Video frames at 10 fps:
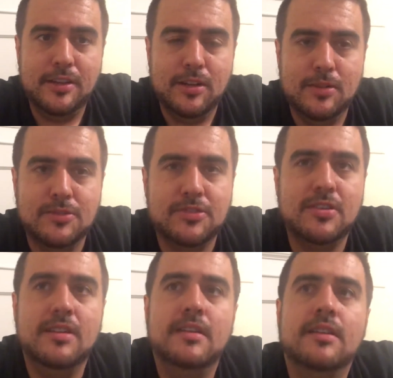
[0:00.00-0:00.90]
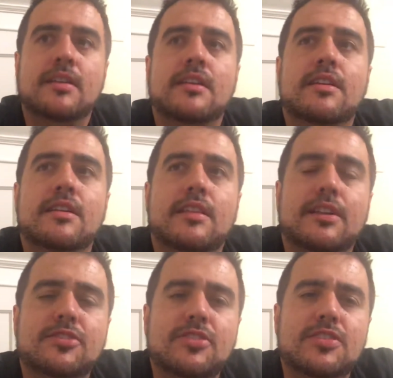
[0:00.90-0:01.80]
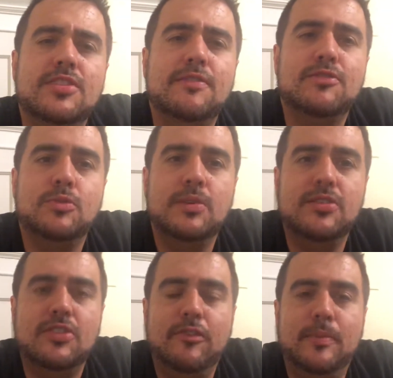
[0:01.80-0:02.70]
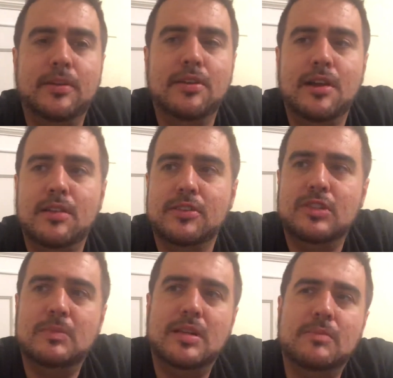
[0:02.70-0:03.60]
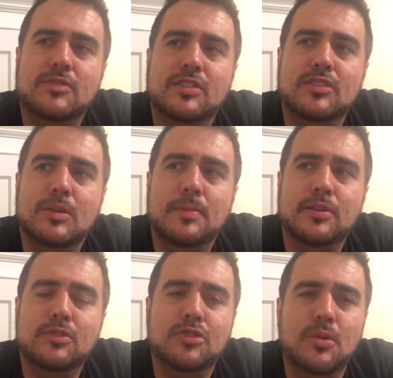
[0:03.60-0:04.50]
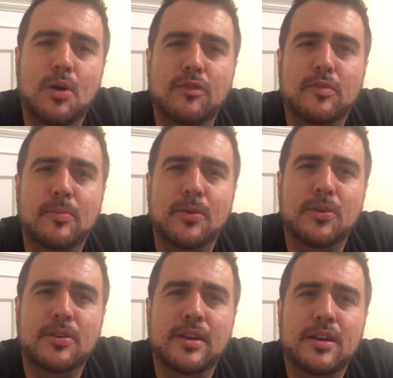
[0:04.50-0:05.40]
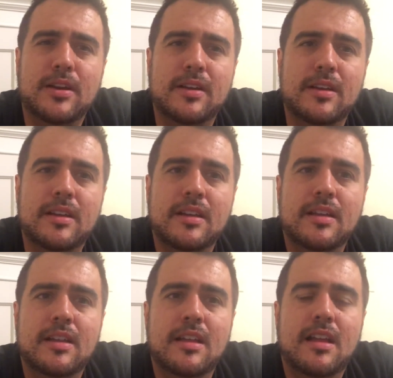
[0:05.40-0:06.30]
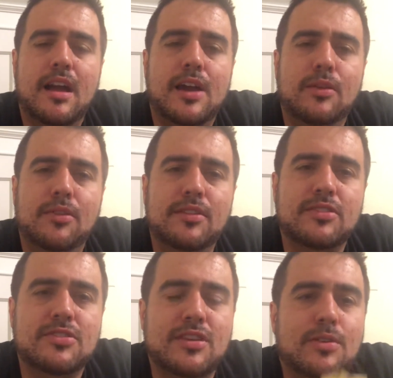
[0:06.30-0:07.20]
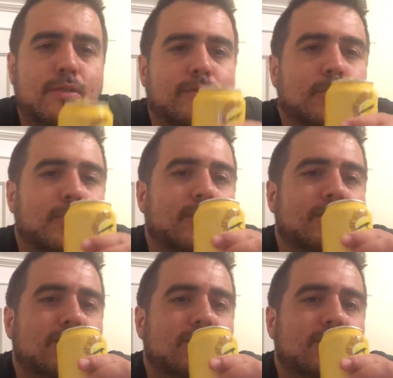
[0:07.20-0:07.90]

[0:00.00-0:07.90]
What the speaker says: It's nice having sweet stuff, but you know how like sometimes things could be too overboard. I don't think this is that overboard.